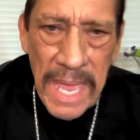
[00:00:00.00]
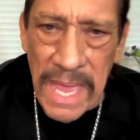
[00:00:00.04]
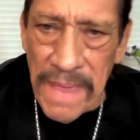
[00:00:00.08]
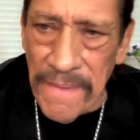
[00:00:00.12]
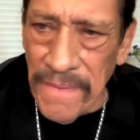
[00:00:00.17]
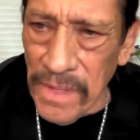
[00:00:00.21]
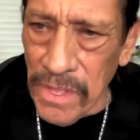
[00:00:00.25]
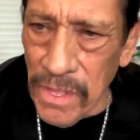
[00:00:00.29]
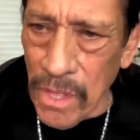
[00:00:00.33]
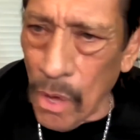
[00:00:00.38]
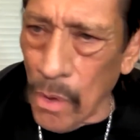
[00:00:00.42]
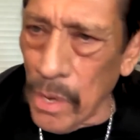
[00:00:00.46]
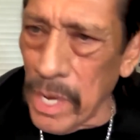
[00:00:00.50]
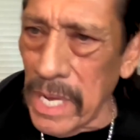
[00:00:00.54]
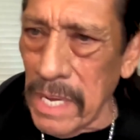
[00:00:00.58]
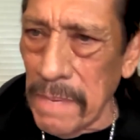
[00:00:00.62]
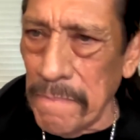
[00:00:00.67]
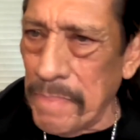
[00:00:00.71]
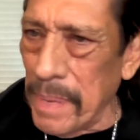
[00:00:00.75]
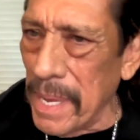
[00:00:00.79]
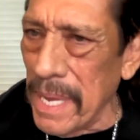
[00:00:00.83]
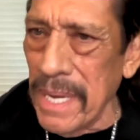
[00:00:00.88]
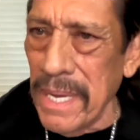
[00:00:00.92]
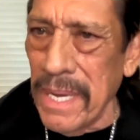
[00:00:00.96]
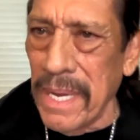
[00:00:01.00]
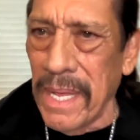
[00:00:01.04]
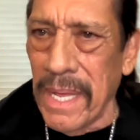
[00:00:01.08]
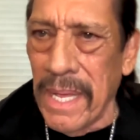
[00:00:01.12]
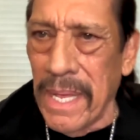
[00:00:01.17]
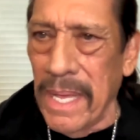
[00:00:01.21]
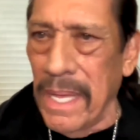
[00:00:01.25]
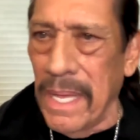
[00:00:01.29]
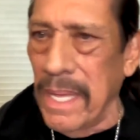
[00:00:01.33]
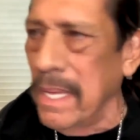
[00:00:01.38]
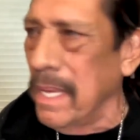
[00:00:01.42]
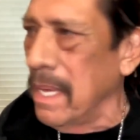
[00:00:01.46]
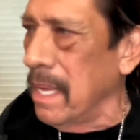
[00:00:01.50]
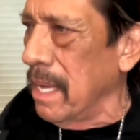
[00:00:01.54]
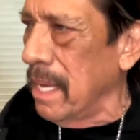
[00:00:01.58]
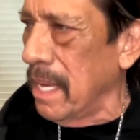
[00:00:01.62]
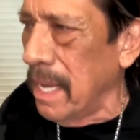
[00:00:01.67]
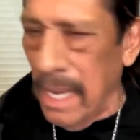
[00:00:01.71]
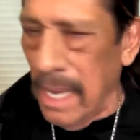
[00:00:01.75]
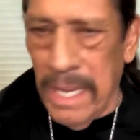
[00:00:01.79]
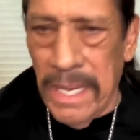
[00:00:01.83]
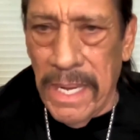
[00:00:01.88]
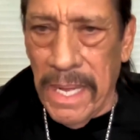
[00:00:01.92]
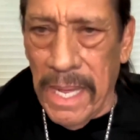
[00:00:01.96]
even though he'd been
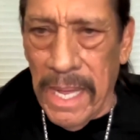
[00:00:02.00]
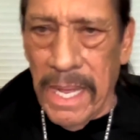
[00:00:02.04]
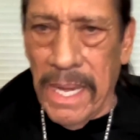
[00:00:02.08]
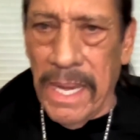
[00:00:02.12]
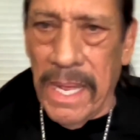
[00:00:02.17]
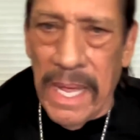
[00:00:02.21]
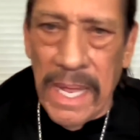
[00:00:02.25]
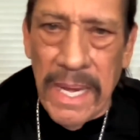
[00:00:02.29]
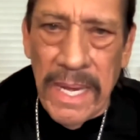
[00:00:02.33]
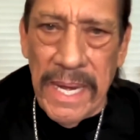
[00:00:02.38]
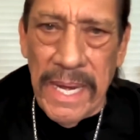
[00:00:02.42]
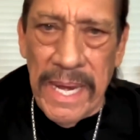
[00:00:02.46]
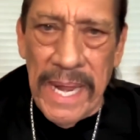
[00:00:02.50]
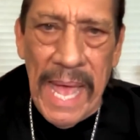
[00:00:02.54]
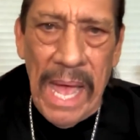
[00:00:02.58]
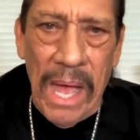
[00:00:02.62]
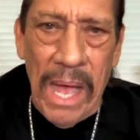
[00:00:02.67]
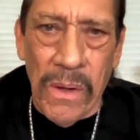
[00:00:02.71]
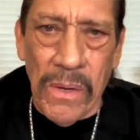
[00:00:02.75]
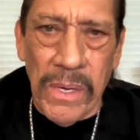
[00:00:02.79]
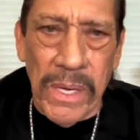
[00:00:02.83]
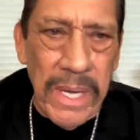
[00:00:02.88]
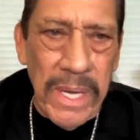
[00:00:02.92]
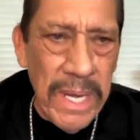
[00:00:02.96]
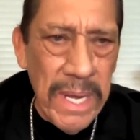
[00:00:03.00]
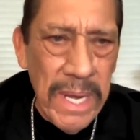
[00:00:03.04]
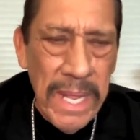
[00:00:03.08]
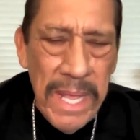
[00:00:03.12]
in in, in and out.